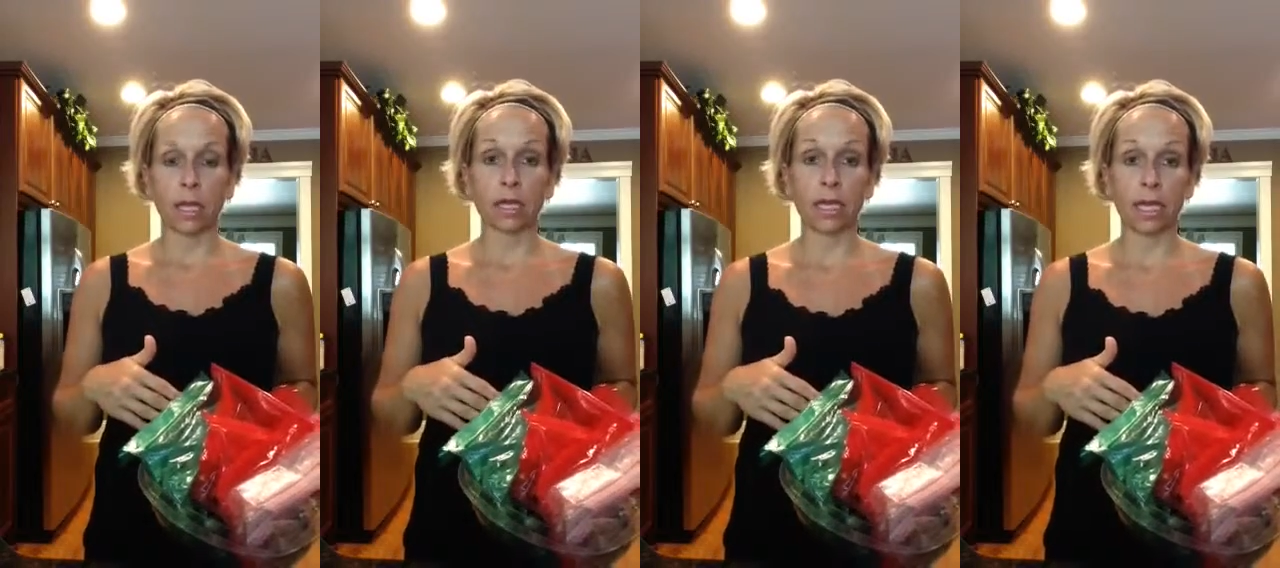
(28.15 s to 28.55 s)

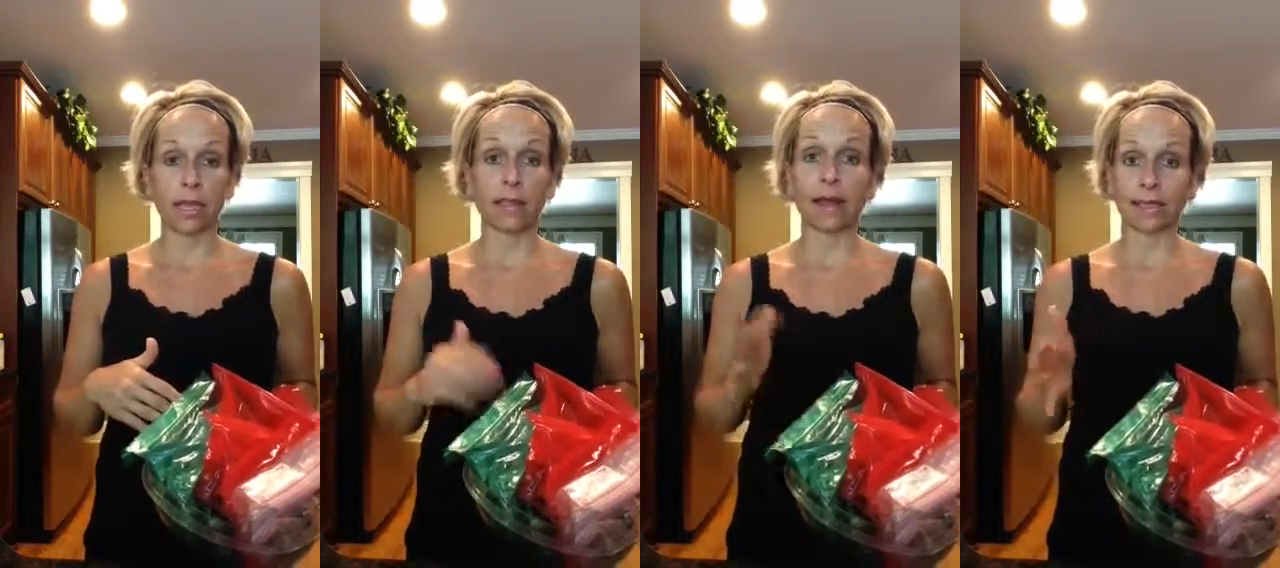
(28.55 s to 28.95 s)
clean
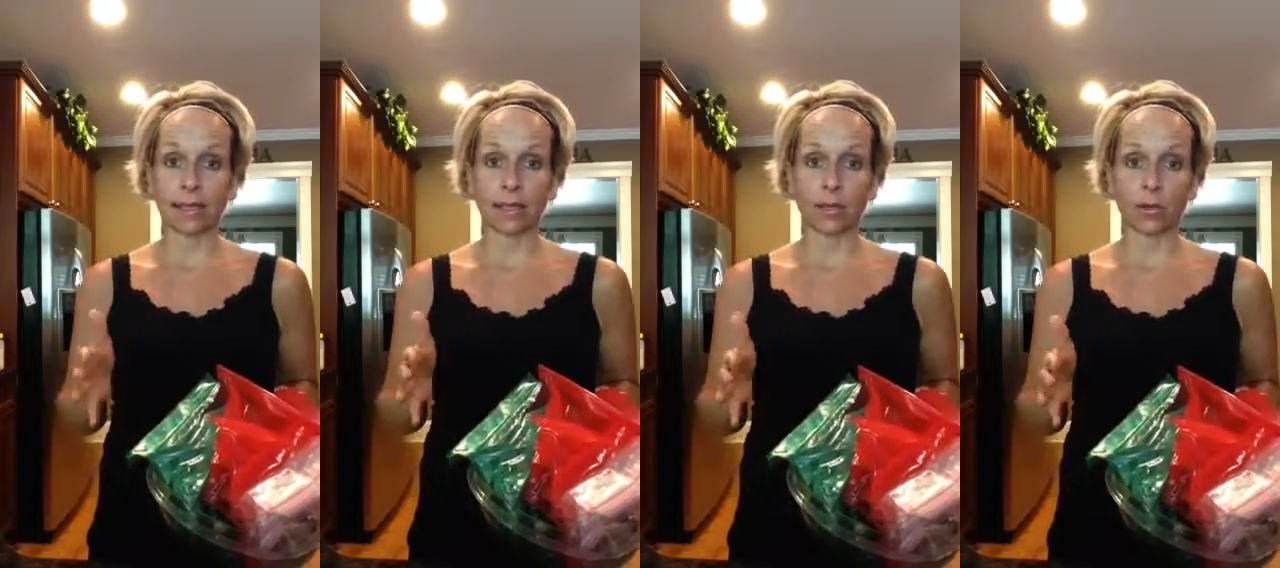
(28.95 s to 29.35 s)
eating that I
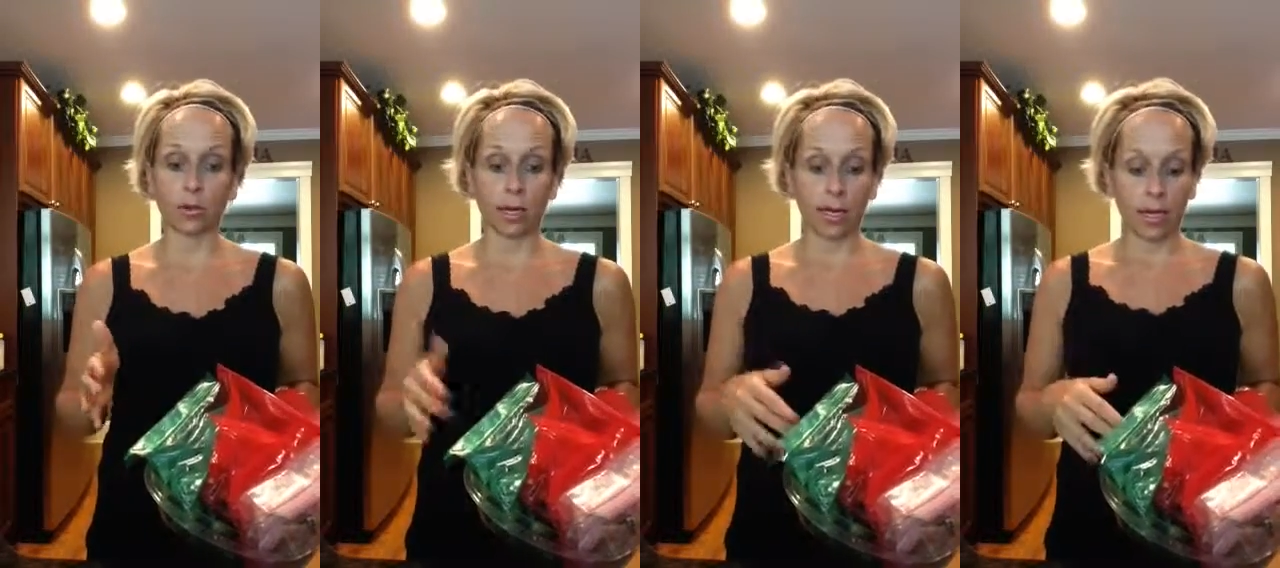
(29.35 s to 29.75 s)
sent you
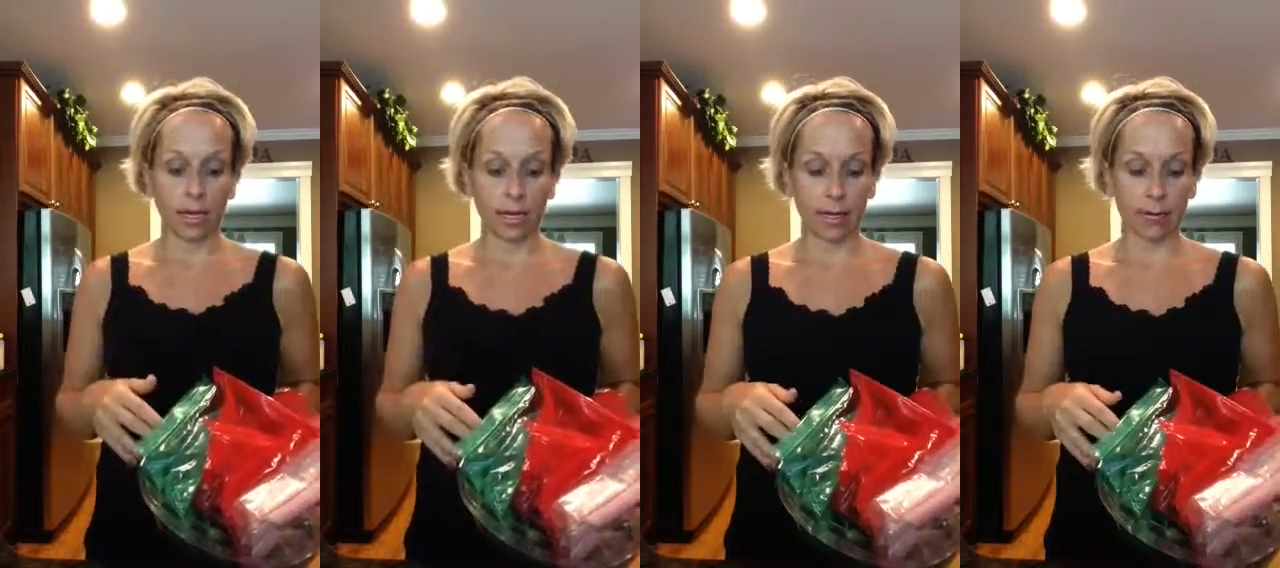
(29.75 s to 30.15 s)

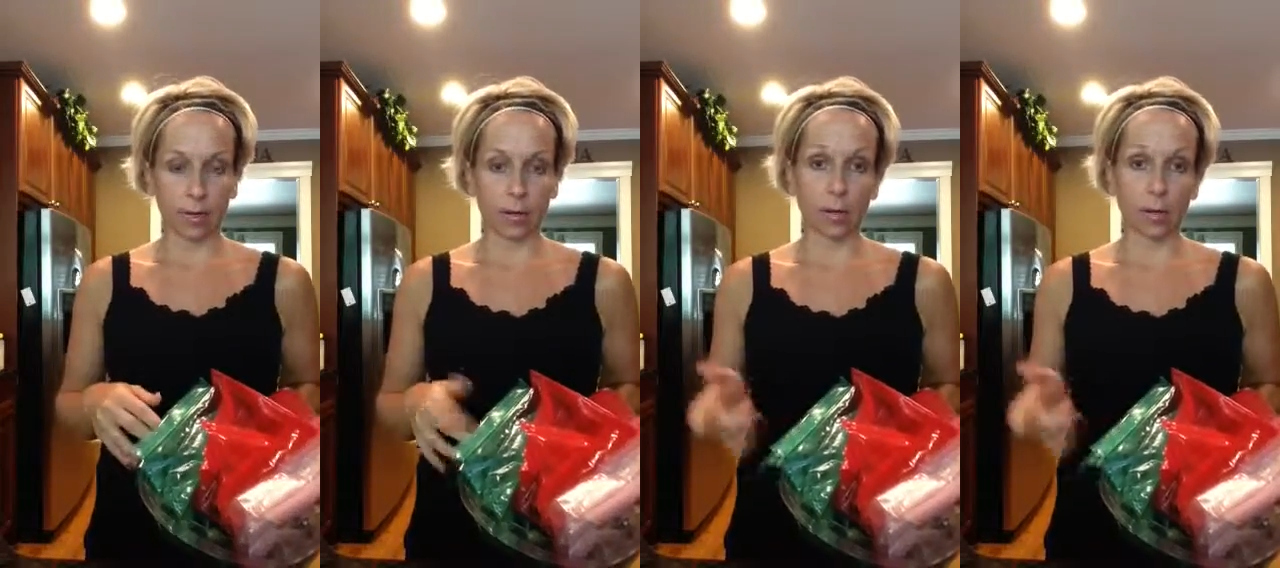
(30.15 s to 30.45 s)
with